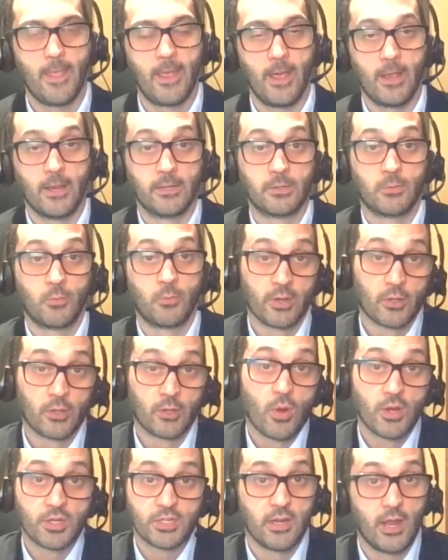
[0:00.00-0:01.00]
And one of the
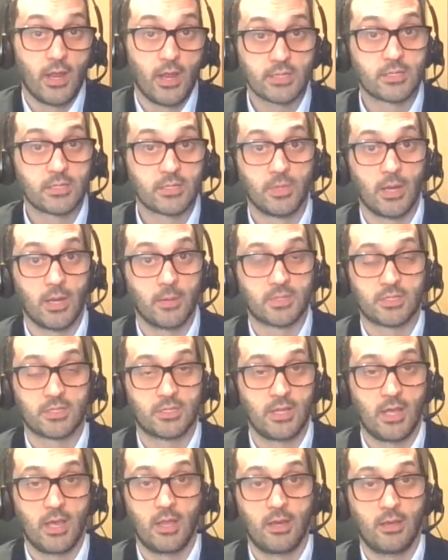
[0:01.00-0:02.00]
questions I ask sometimes is
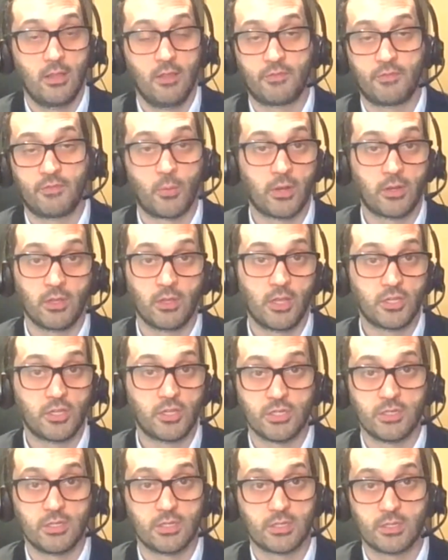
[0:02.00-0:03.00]
that if the
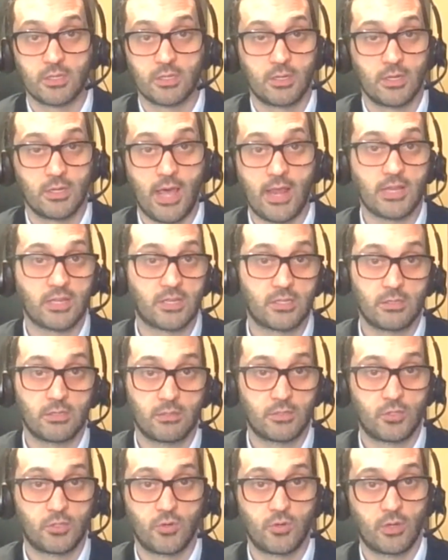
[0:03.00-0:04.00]
regulation is not as
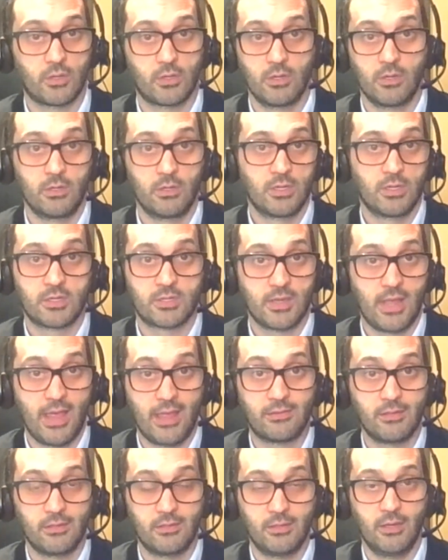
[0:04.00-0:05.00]
strict in this
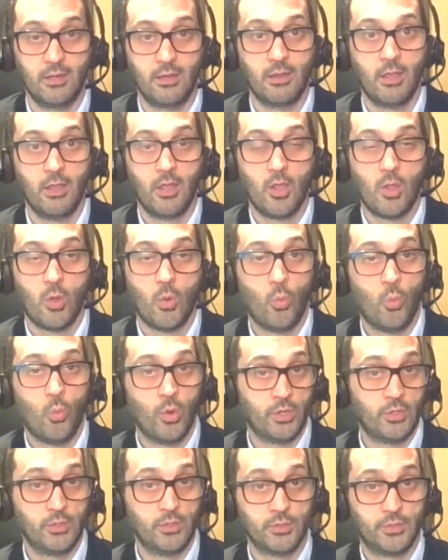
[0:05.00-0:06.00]
entity,
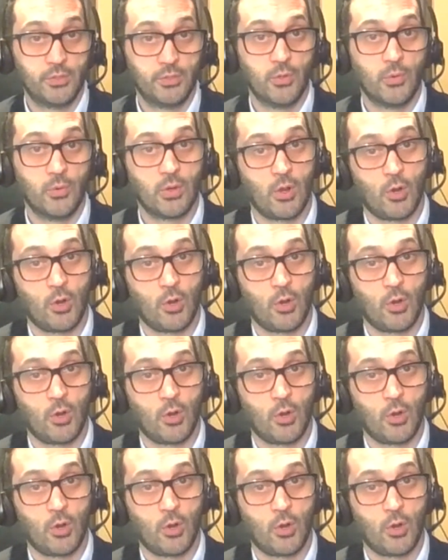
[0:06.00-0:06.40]
what do you do?